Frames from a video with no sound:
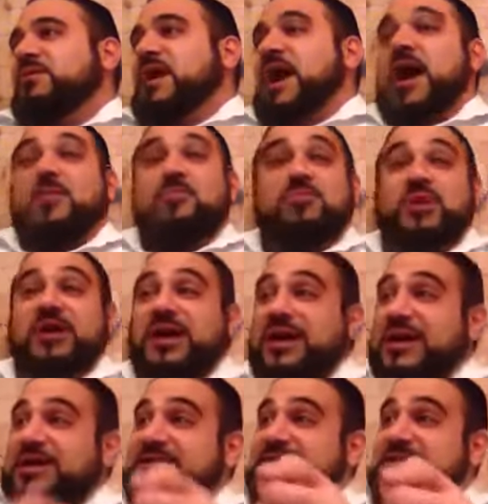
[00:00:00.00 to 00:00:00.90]
I'm
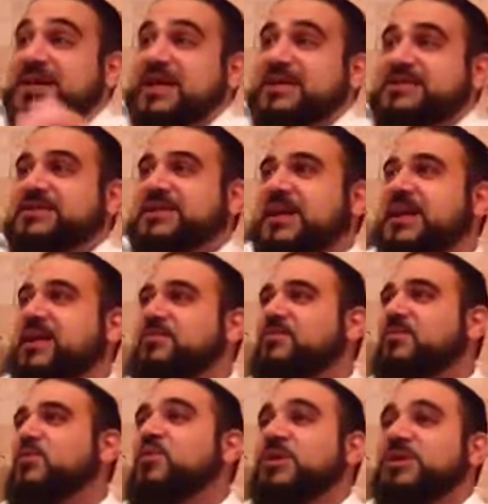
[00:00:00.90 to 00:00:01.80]
bringing his kids to
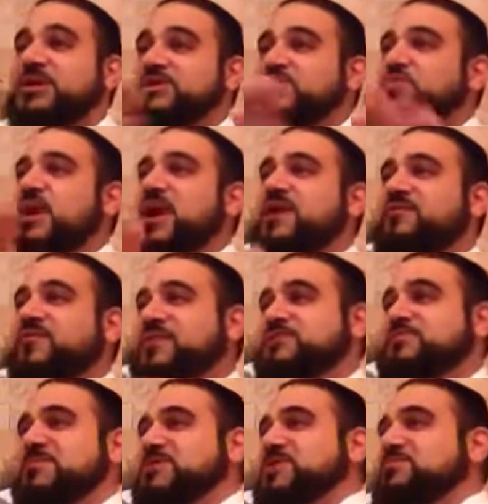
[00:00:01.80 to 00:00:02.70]
him with his wife.
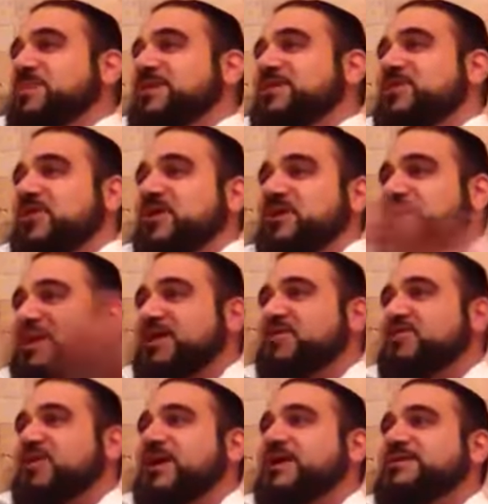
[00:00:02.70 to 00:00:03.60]
She's my daughter. How
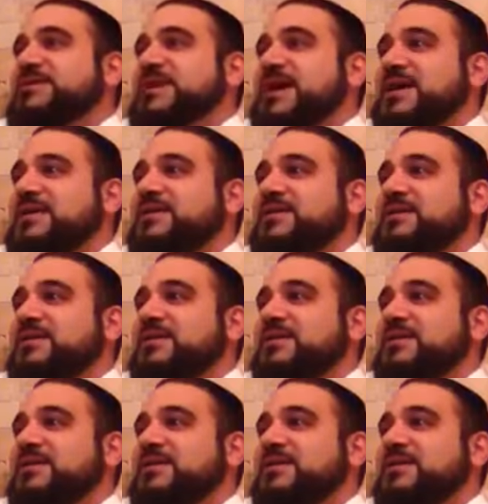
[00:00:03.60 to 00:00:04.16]
great is that?